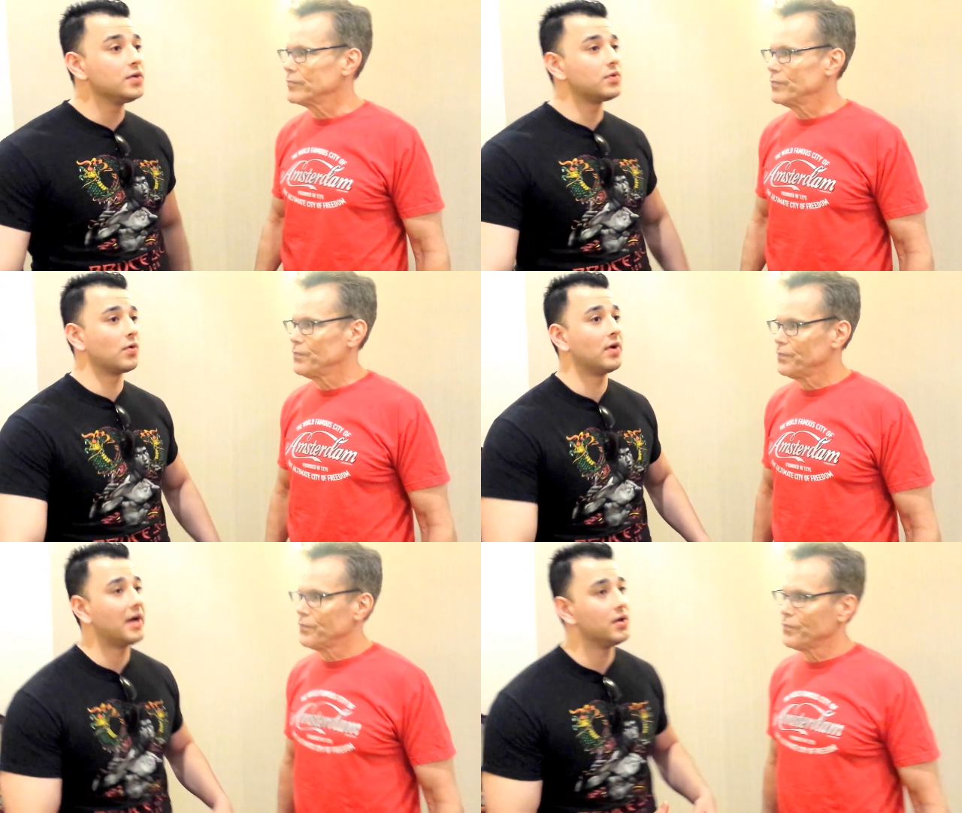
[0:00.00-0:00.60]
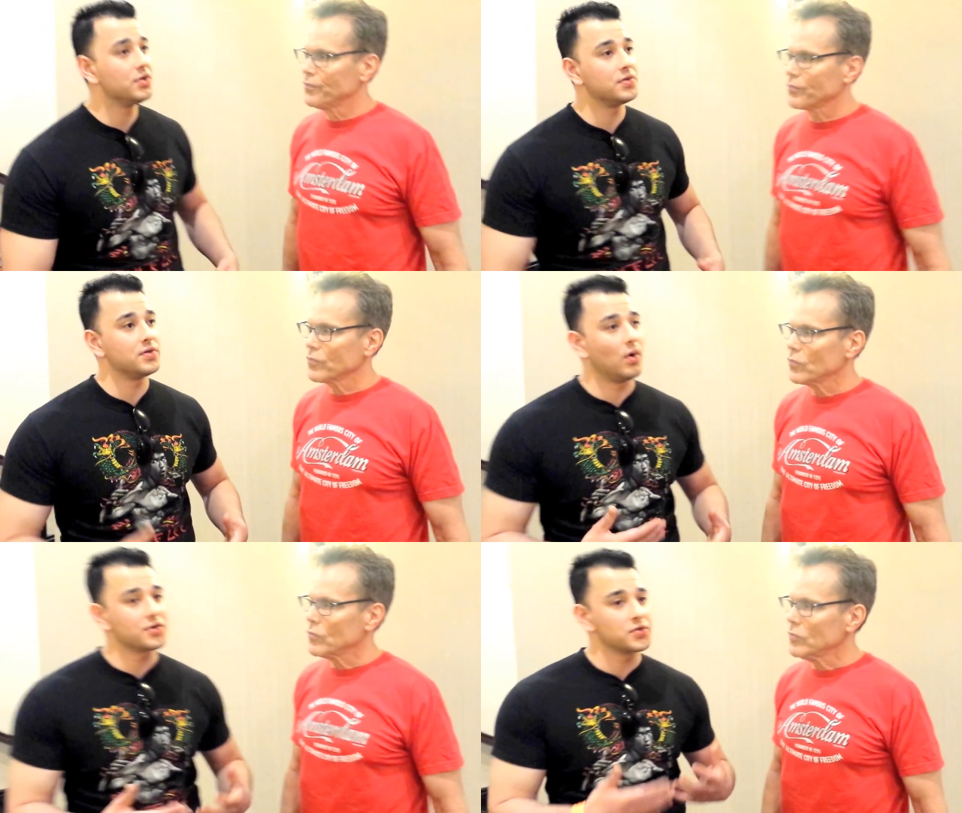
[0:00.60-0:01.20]
Speaker 1: you currently? I know you,
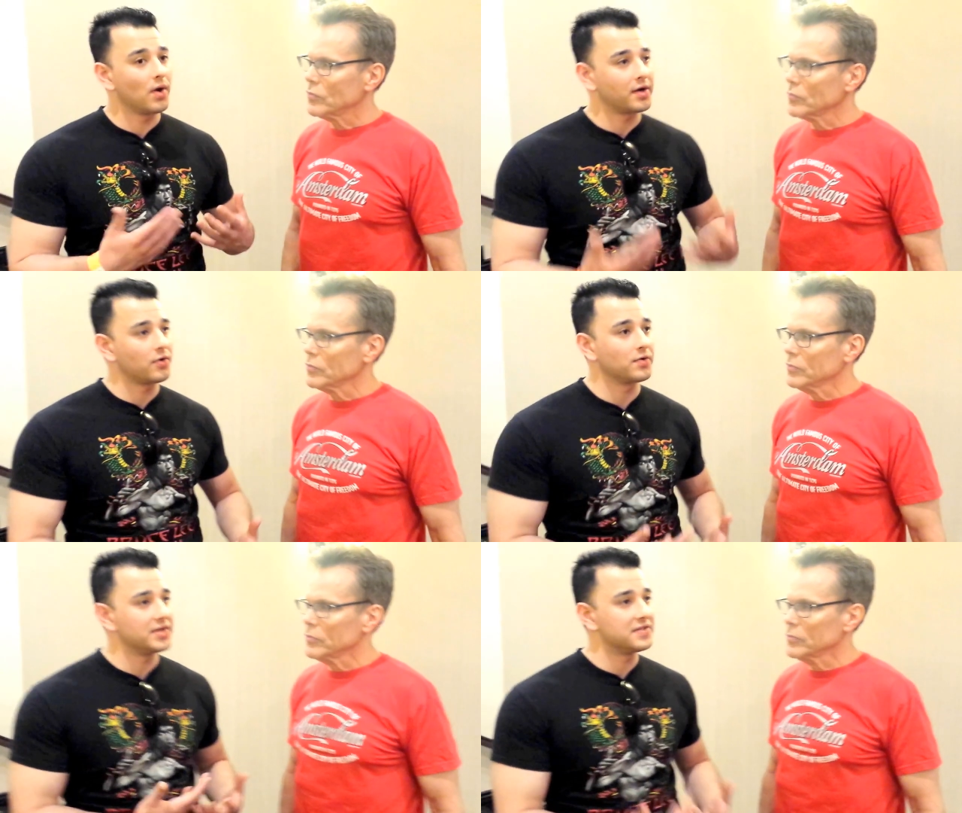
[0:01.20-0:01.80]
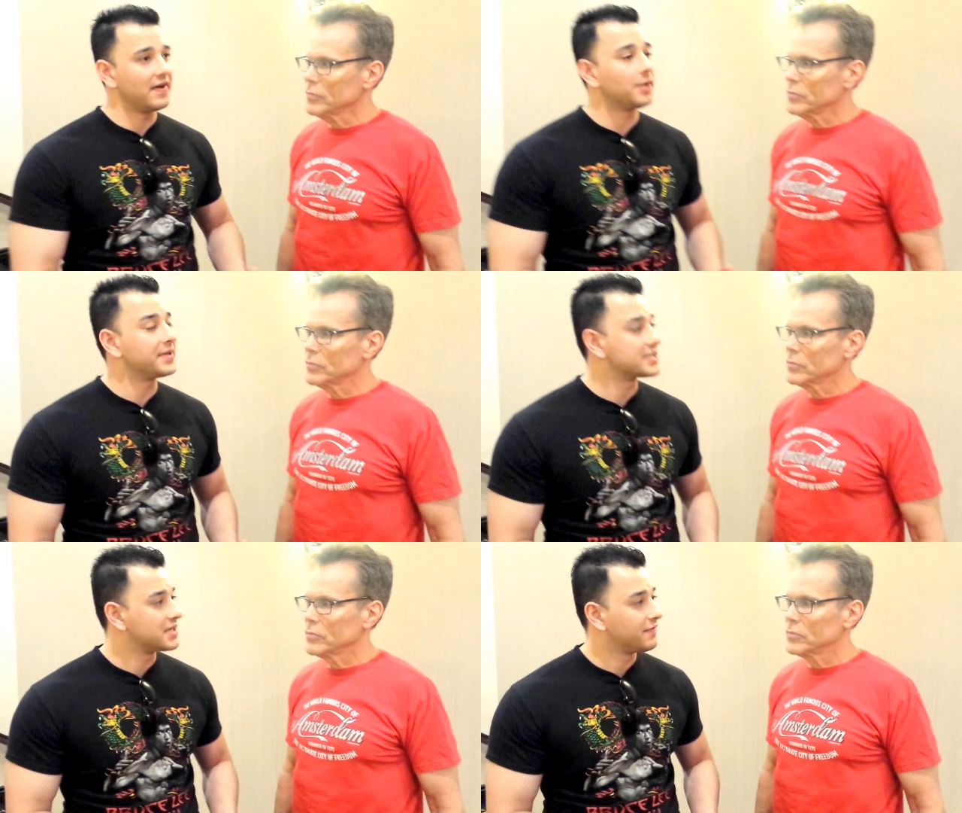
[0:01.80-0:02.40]
you also are currently
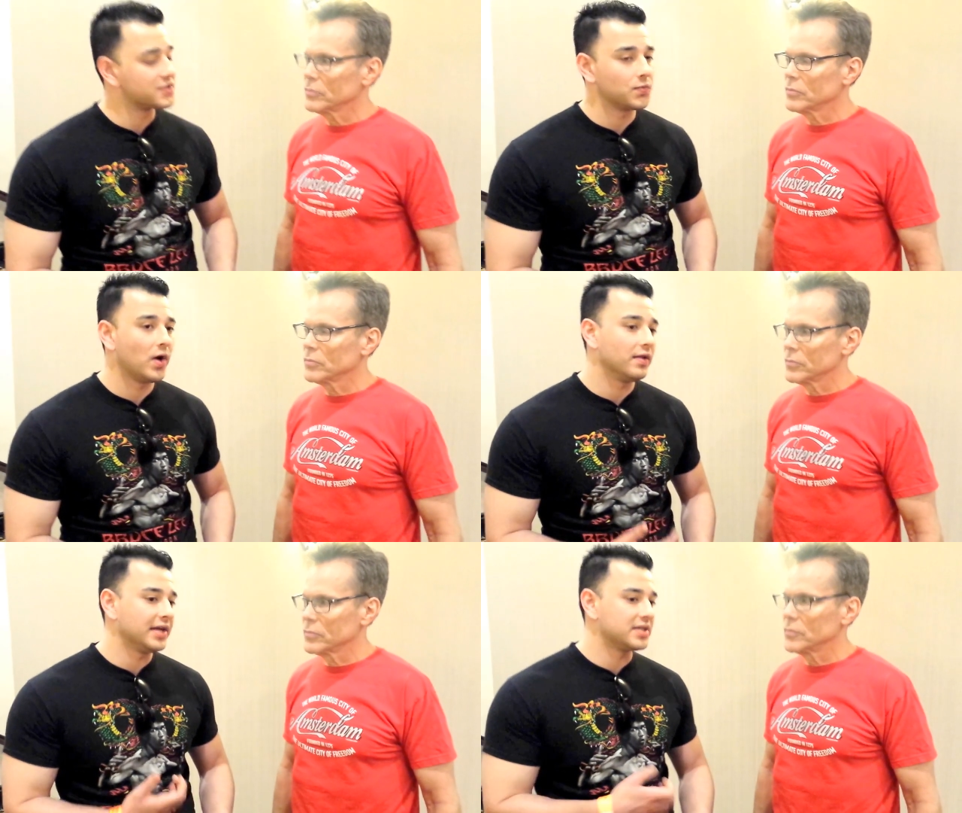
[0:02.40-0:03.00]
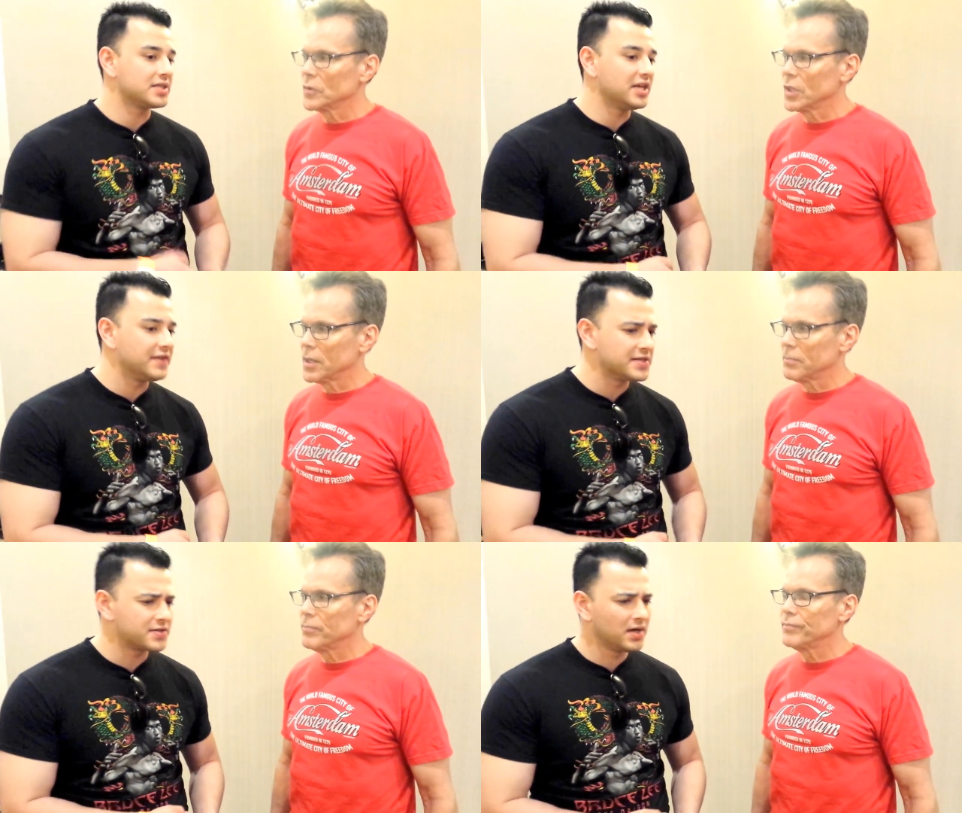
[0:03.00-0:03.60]
developing stuff as well, like the T
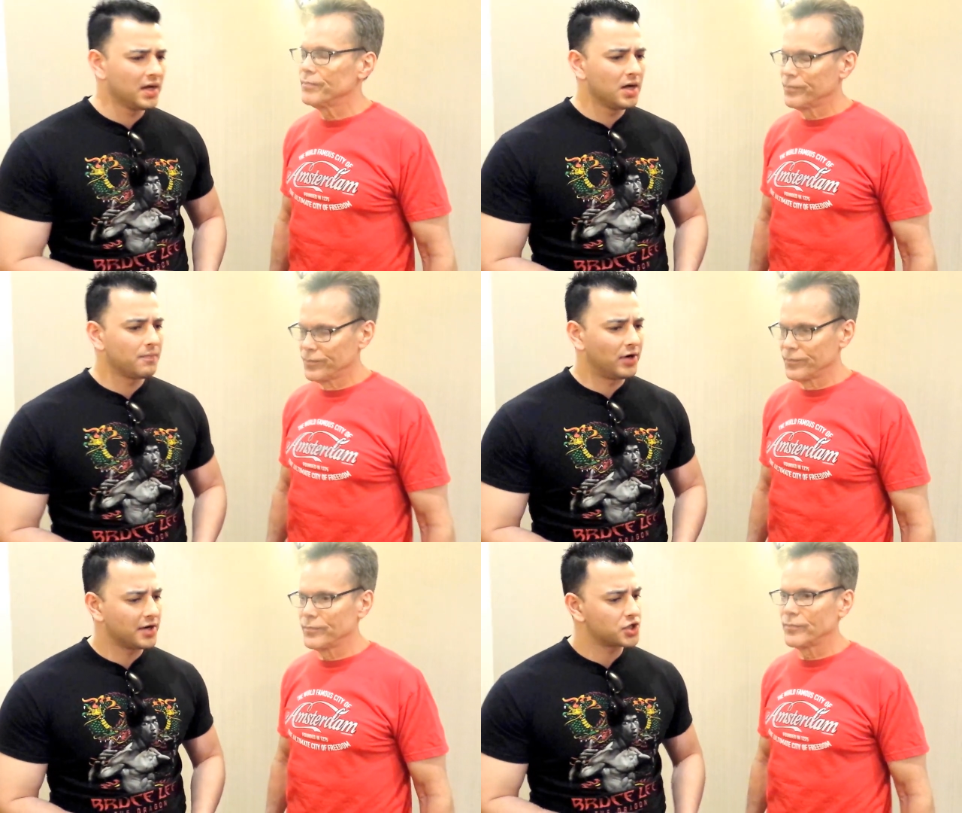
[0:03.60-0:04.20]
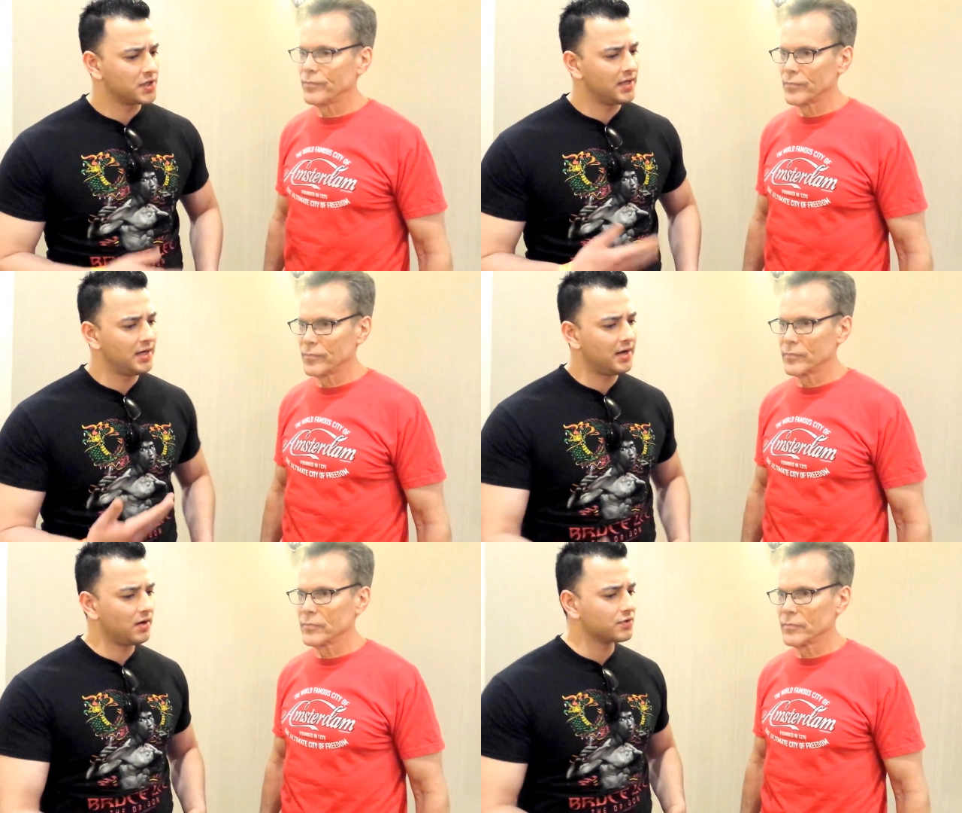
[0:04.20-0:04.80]
V production
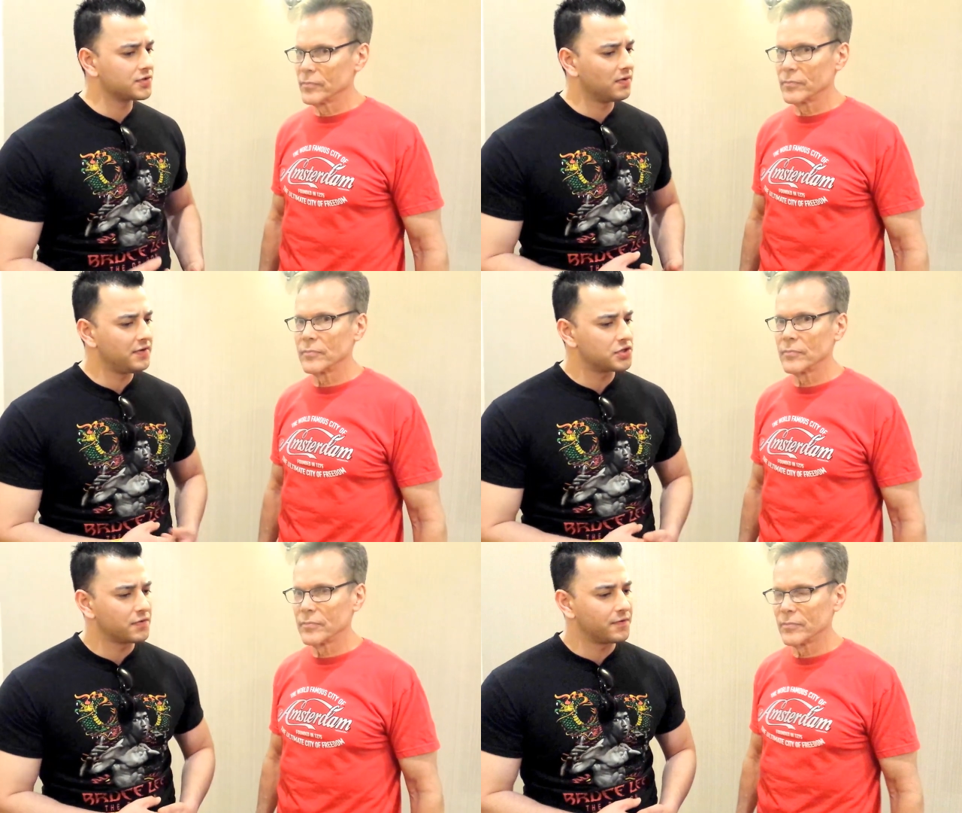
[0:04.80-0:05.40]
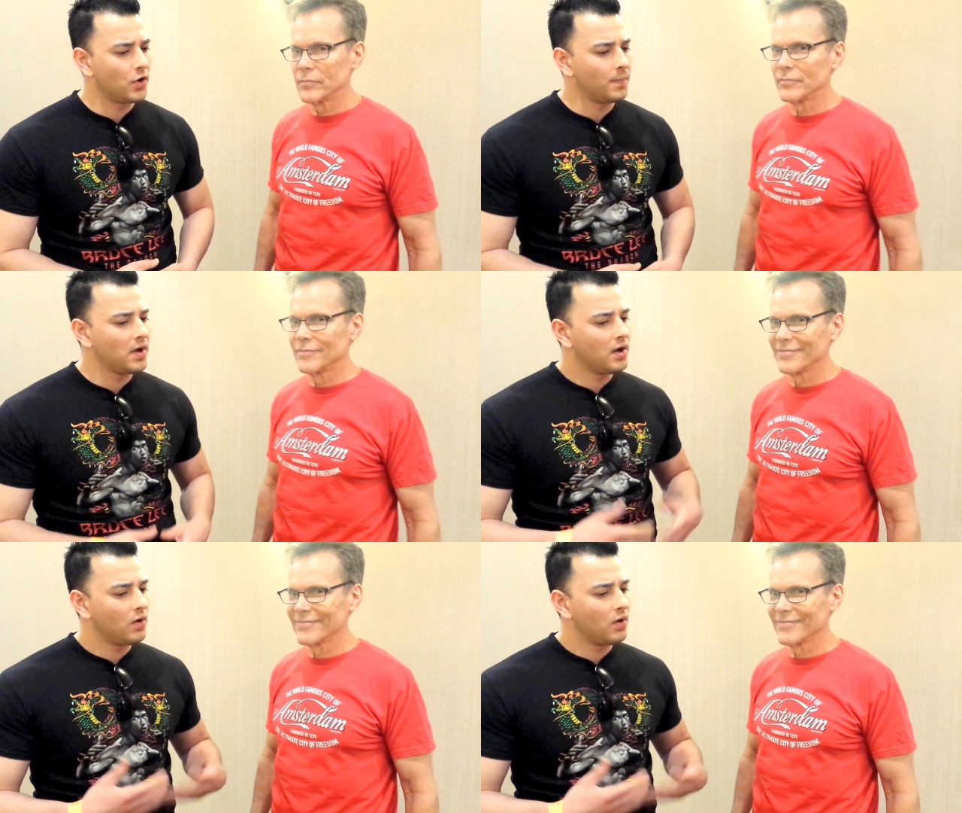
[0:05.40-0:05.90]
and also a feature film.